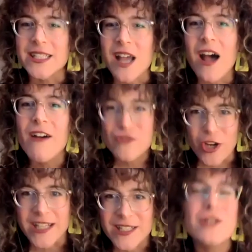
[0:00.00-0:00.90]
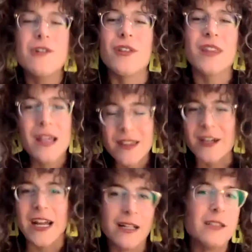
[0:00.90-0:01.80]
of trans youth,
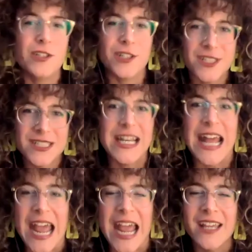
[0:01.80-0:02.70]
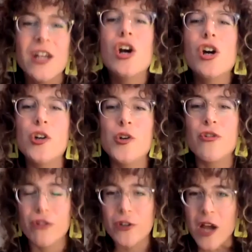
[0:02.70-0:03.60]
their elders today, who
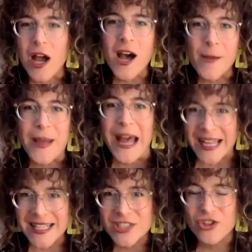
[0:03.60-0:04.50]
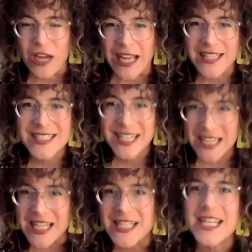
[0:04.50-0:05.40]
grew up as trans
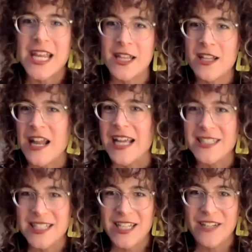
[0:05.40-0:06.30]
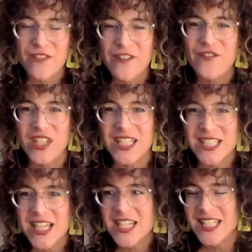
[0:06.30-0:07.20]
kids in the
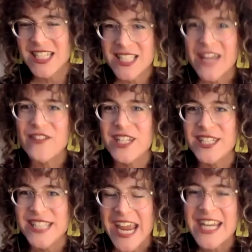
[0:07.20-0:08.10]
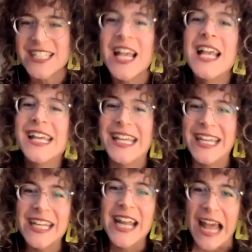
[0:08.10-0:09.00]
1950s, 60s, 70s, 80s
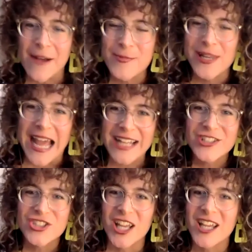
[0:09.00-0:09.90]
in Appalachia.